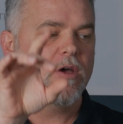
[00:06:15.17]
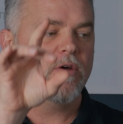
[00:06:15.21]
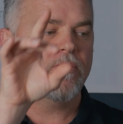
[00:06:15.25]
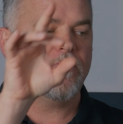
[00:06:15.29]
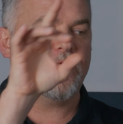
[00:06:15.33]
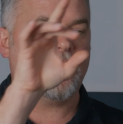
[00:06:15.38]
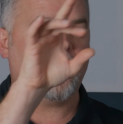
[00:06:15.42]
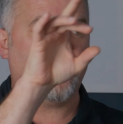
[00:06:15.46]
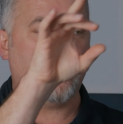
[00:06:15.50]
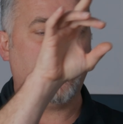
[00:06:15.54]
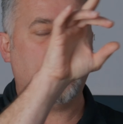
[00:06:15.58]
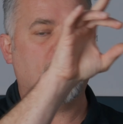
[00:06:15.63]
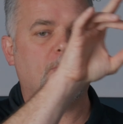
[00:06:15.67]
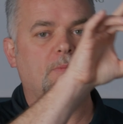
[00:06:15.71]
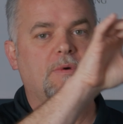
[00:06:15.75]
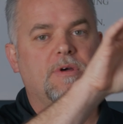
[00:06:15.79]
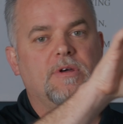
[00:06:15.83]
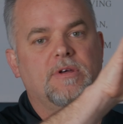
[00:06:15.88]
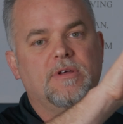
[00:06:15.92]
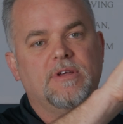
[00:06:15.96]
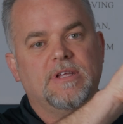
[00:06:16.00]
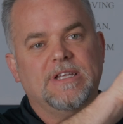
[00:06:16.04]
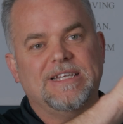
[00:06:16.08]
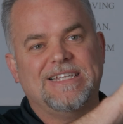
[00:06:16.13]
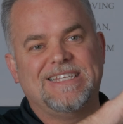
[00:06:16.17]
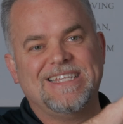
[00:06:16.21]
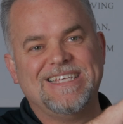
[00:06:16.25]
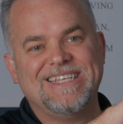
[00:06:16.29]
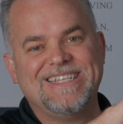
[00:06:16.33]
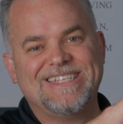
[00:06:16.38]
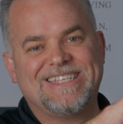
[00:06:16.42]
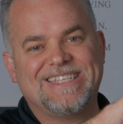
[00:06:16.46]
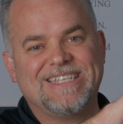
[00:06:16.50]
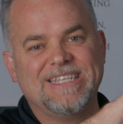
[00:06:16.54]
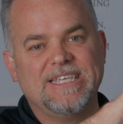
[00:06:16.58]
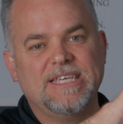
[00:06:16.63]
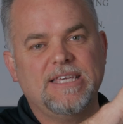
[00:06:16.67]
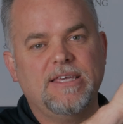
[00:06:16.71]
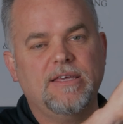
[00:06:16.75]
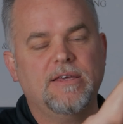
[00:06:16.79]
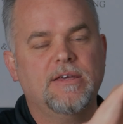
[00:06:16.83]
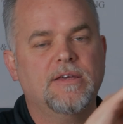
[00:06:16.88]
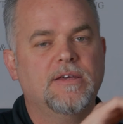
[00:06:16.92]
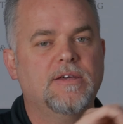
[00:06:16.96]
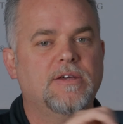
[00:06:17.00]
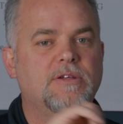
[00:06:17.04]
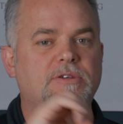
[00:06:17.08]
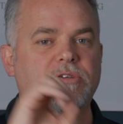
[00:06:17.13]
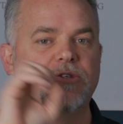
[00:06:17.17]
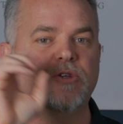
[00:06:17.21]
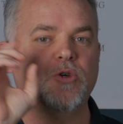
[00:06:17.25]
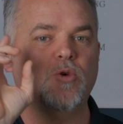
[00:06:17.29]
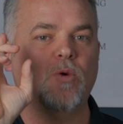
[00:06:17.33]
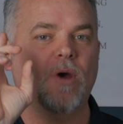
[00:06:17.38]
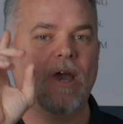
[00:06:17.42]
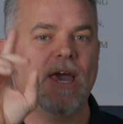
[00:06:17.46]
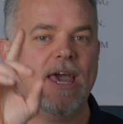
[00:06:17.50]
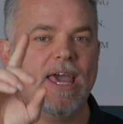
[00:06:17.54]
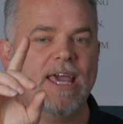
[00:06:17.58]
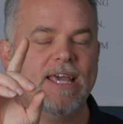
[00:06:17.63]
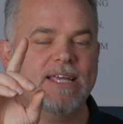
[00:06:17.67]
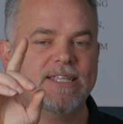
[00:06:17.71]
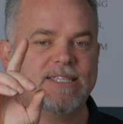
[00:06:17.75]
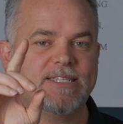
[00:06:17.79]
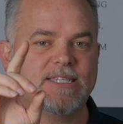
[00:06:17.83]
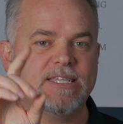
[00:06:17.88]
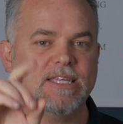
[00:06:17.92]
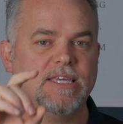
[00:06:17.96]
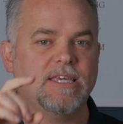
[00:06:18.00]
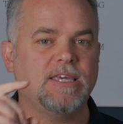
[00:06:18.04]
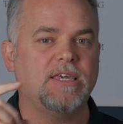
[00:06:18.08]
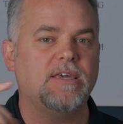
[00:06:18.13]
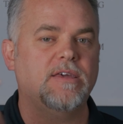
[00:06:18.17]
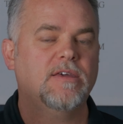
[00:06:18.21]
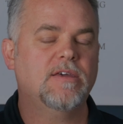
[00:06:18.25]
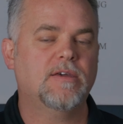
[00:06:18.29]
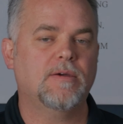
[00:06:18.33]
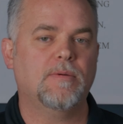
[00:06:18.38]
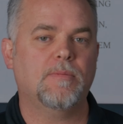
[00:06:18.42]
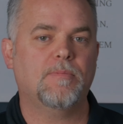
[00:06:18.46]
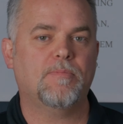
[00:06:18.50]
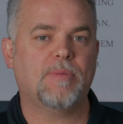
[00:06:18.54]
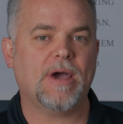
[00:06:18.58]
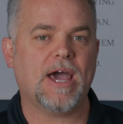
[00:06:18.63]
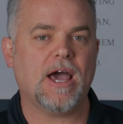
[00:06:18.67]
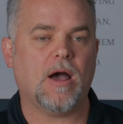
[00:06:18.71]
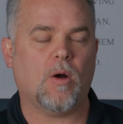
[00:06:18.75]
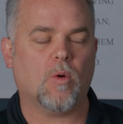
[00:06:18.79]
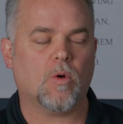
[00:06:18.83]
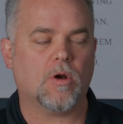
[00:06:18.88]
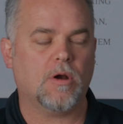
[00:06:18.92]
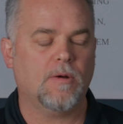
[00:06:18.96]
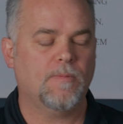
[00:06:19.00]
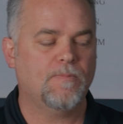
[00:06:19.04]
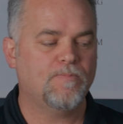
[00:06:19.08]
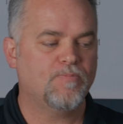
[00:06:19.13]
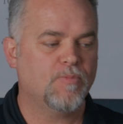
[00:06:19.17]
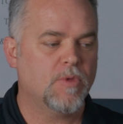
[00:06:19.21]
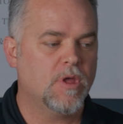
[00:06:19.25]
from DC to AC power.